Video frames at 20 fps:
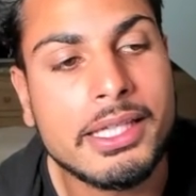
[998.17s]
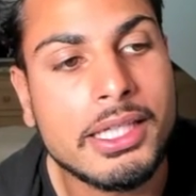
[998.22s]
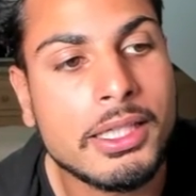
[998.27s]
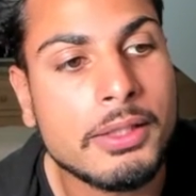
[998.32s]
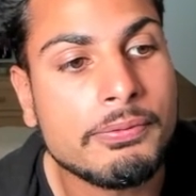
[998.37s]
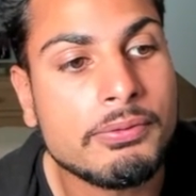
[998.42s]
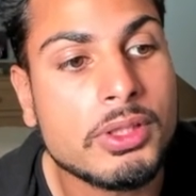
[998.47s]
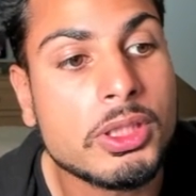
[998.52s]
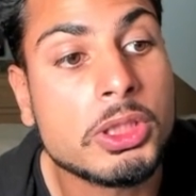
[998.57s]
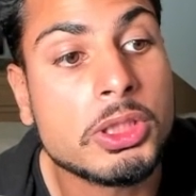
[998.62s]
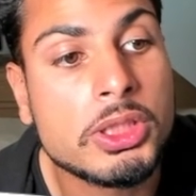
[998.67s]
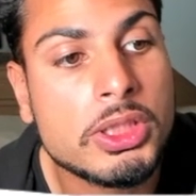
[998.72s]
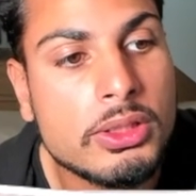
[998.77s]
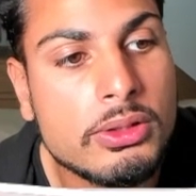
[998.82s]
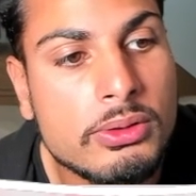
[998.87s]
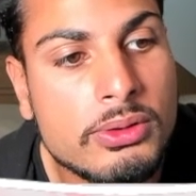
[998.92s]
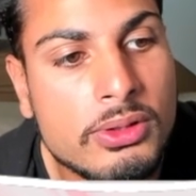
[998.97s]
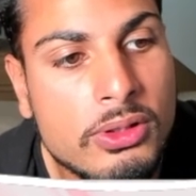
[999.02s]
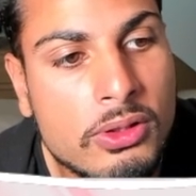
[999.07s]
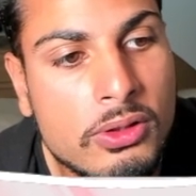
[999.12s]
if you
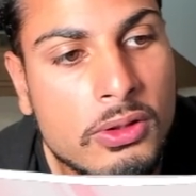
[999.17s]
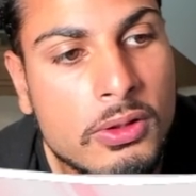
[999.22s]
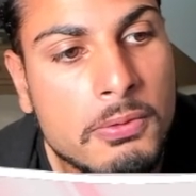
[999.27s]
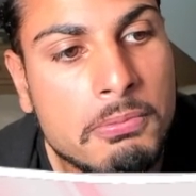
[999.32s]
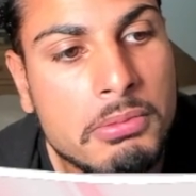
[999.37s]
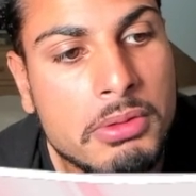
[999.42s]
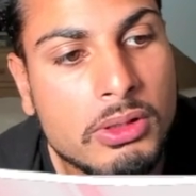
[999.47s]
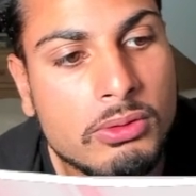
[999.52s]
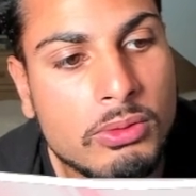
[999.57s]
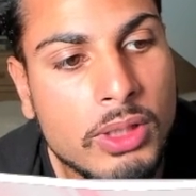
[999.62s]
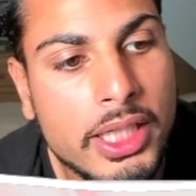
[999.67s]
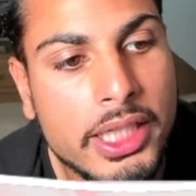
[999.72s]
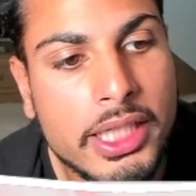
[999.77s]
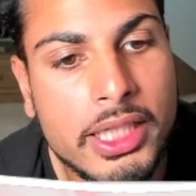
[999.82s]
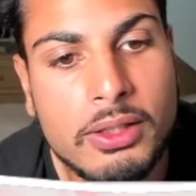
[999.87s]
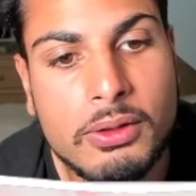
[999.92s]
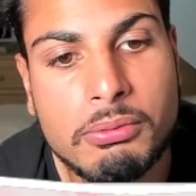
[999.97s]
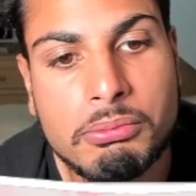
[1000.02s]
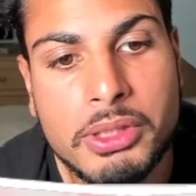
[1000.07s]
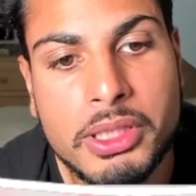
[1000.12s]
choose to, but right
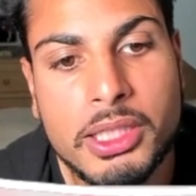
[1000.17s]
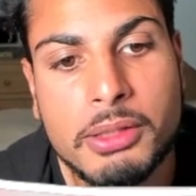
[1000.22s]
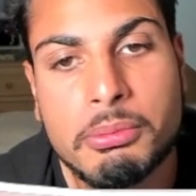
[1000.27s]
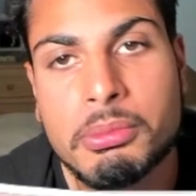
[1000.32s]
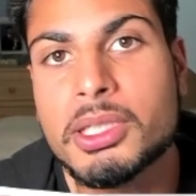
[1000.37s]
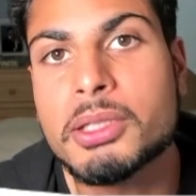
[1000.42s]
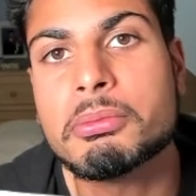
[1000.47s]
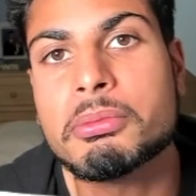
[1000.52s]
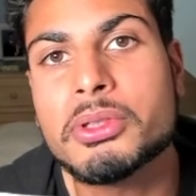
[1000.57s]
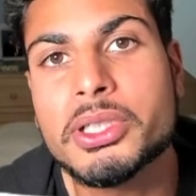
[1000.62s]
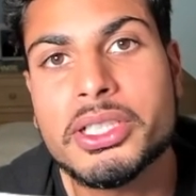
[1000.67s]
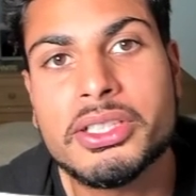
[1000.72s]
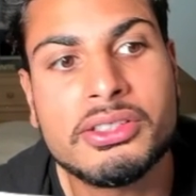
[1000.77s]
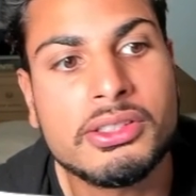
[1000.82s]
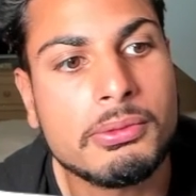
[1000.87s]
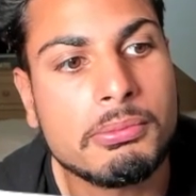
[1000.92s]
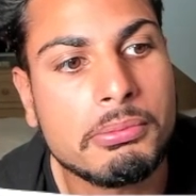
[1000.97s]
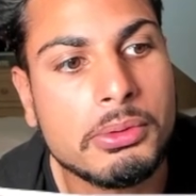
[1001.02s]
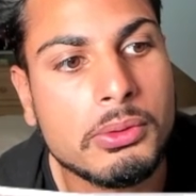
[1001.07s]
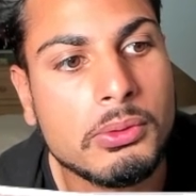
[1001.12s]
now I'm keeping it pretty
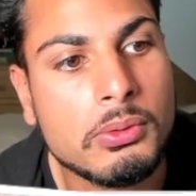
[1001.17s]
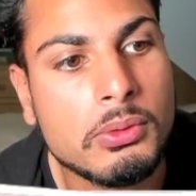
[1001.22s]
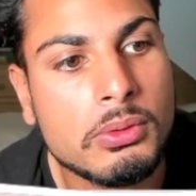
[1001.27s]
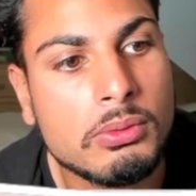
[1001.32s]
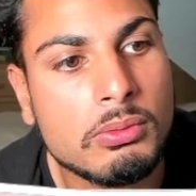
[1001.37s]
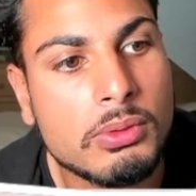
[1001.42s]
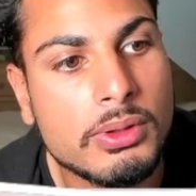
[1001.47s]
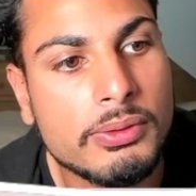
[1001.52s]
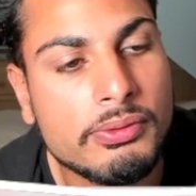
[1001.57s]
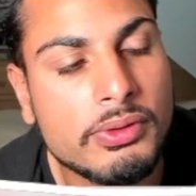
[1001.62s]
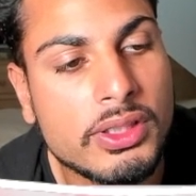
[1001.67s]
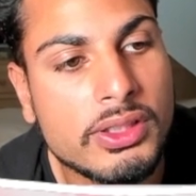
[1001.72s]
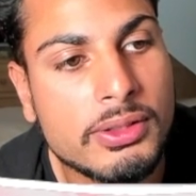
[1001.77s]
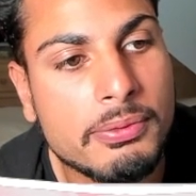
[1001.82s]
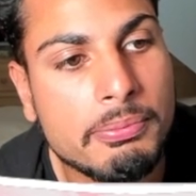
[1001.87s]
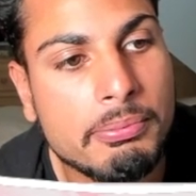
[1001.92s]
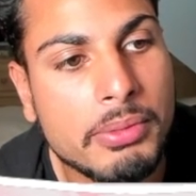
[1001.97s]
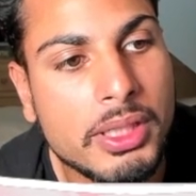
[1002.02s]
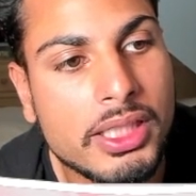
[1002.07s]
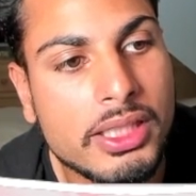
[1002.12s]
simple with
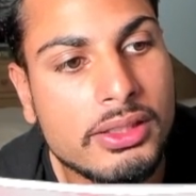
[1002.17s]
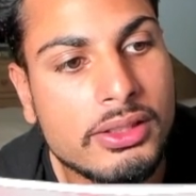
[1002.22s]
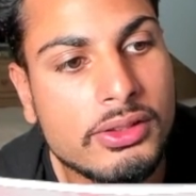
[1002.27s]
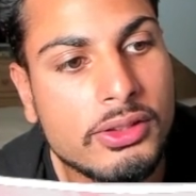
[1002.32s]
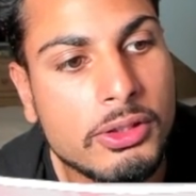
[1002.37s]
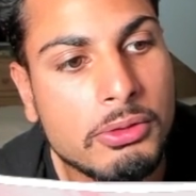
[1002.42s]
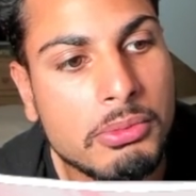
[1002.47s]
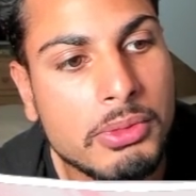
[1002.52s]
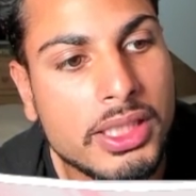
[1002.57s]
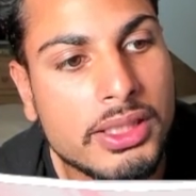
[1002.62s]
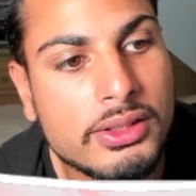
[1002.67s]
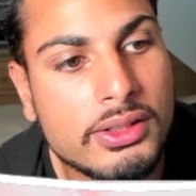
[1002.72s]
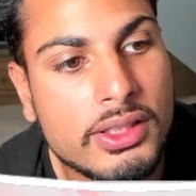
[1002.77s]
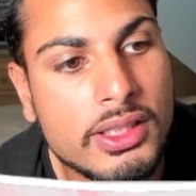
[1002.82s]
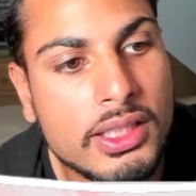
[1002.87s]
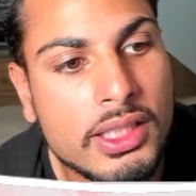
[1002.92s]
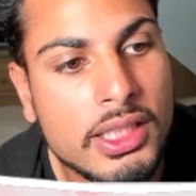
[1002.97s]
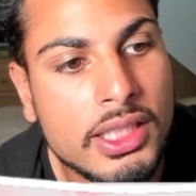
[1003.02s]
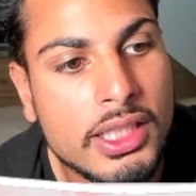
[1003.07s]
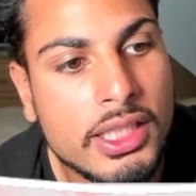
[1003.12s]
these embedded domains.